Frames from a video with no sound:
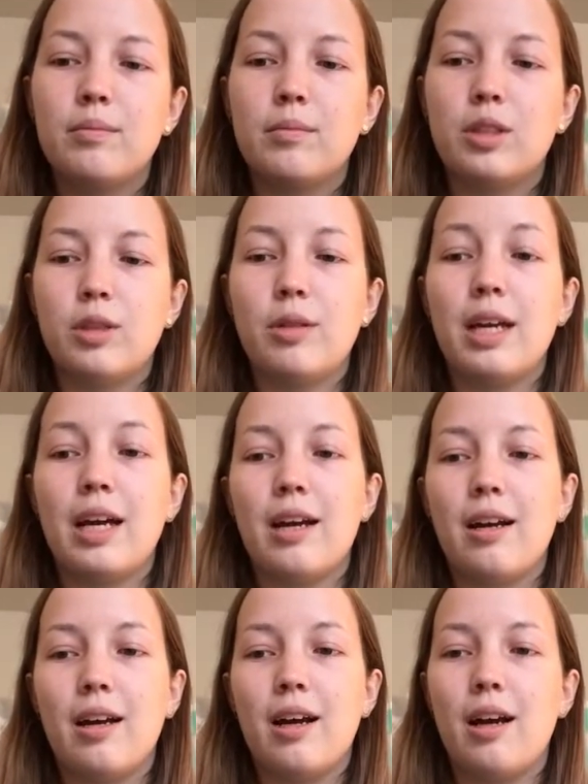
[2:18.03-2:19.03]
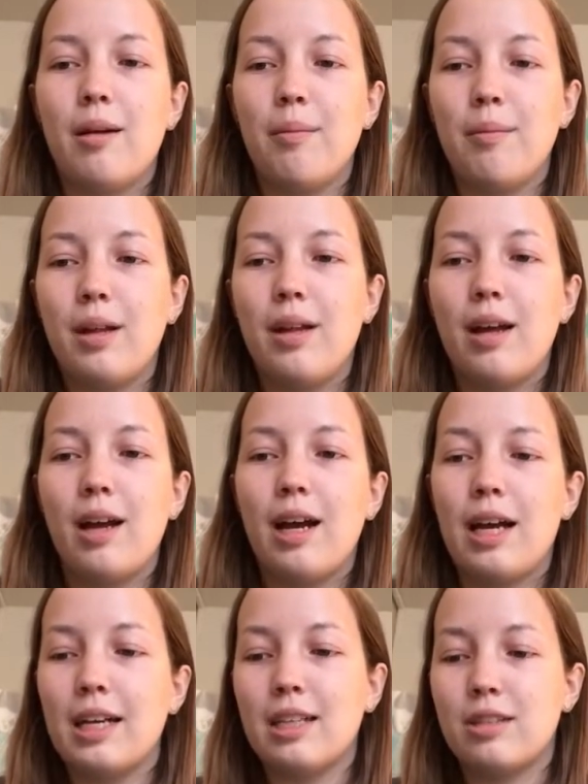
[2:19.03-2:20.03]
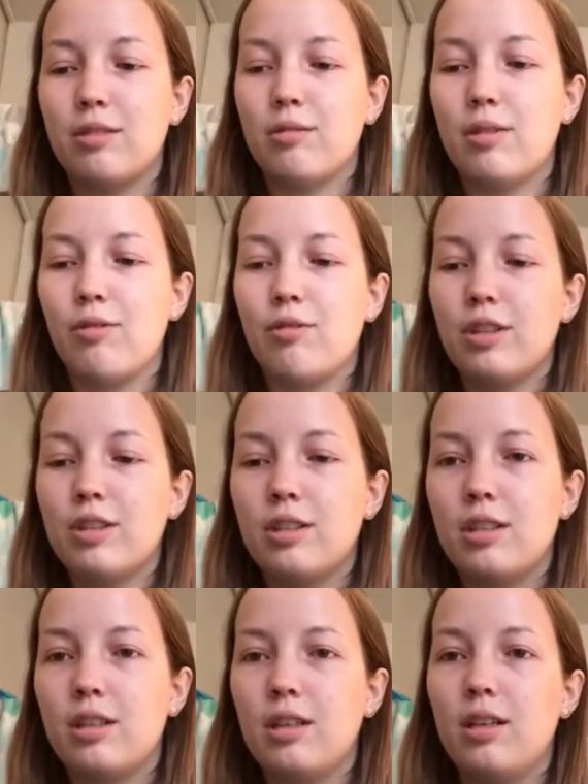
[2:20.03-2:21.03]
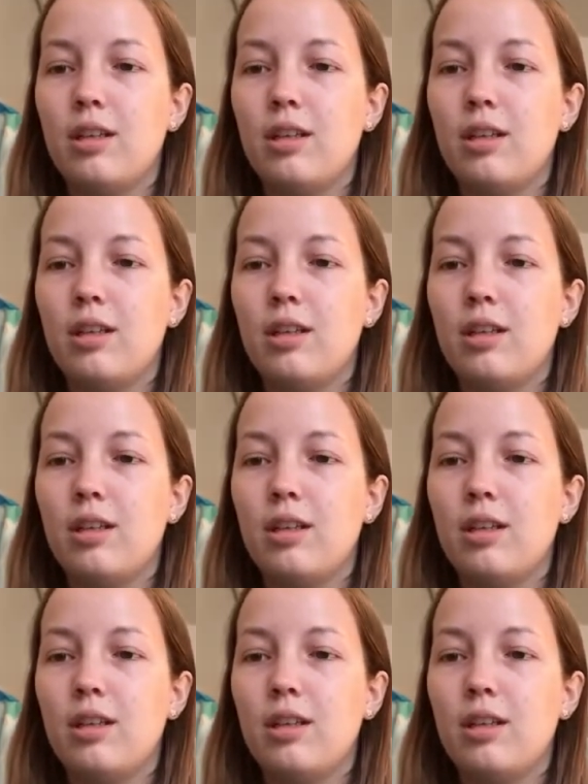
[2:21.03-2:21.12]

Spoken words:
So yeah, I guess the first